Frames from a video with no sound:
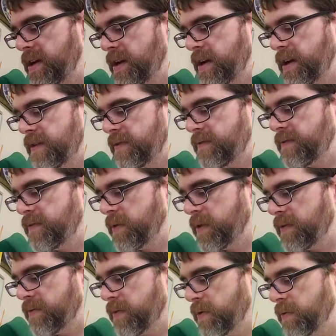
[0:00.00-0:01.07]

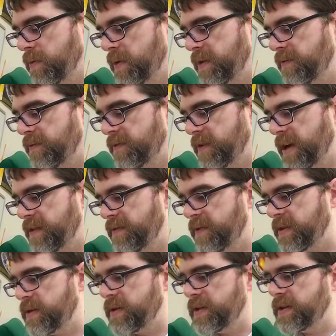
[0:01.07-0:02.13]
44.5
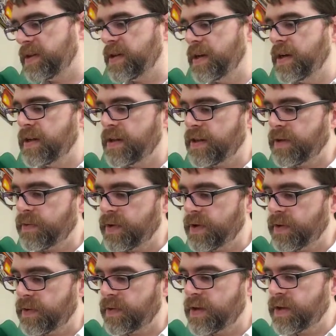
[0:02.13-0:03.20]
newtons, then we
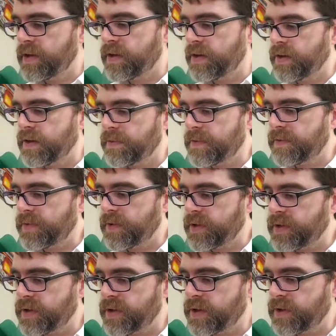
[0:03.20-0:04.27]
know the normal
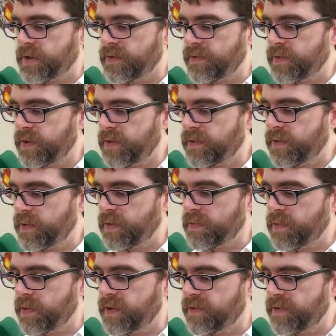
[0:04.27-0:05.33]
force is also
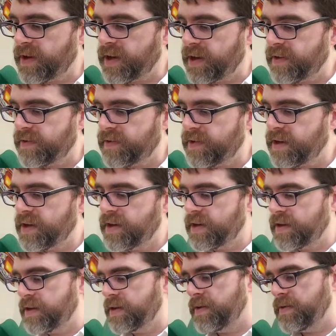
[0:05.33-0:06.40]
44.5
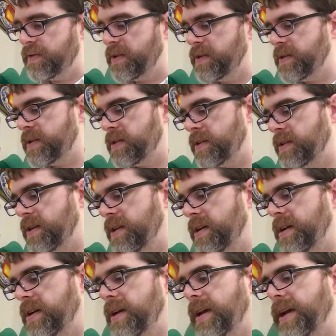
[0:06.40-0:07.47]
newtons.
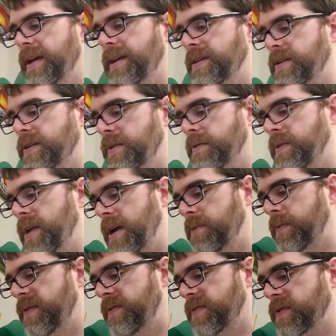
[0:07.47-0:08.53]
And so now
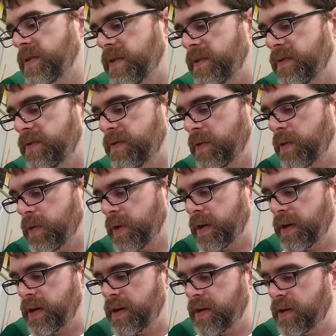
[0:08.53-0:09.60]
we've solved
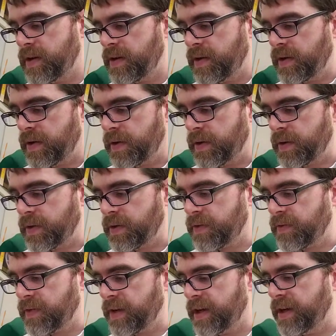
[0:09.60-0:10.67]
for all
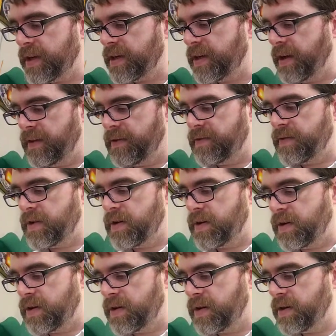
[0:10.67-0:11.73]
three of
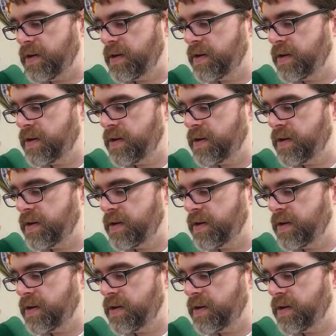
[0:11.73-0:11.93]
our